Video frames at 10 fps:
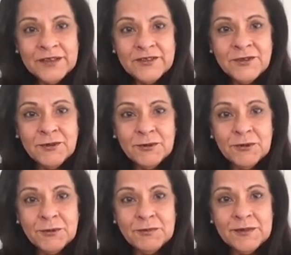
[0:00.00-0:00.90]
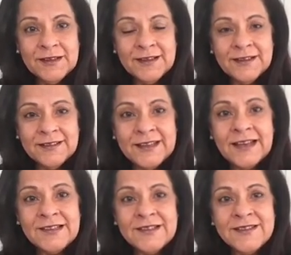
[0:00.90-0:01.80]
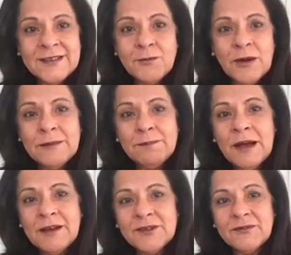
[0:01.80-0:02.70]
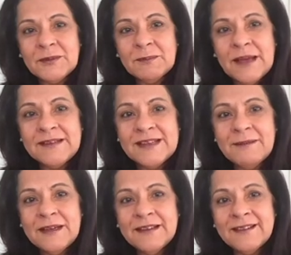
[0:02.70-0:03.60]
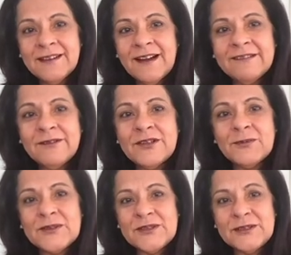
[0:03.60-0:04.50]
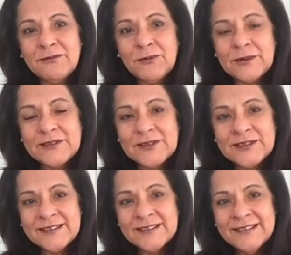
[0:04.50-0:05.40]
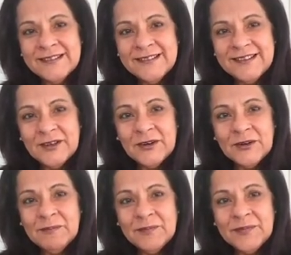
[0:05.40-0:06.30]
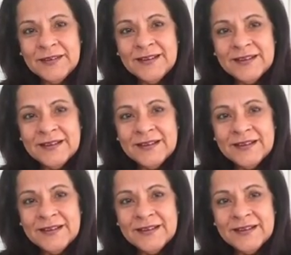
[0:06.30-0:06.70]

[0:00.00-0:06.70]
So that is the one part of the pandemic I wish was different. You know. Yes.